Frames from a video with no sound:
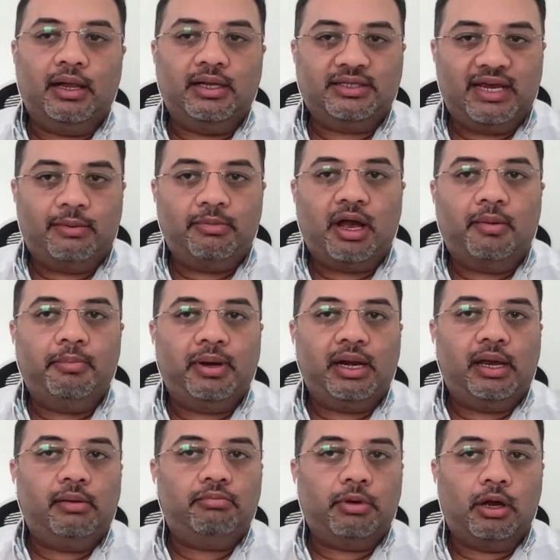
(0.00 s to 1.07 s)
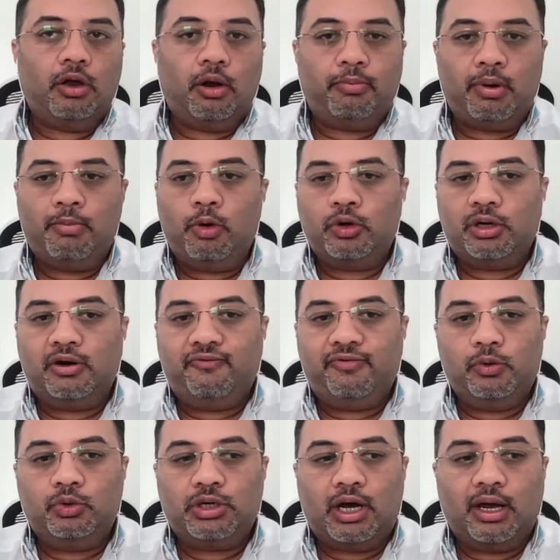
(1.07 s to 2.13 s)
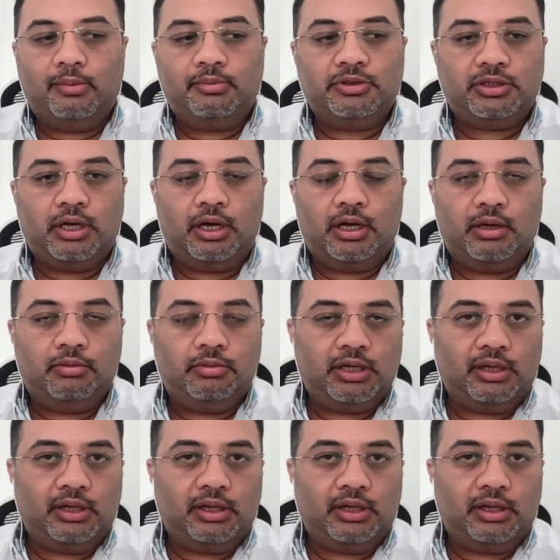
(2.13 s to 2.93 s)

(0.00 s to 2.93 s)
in the same company, I uh, got promoted a few times uh,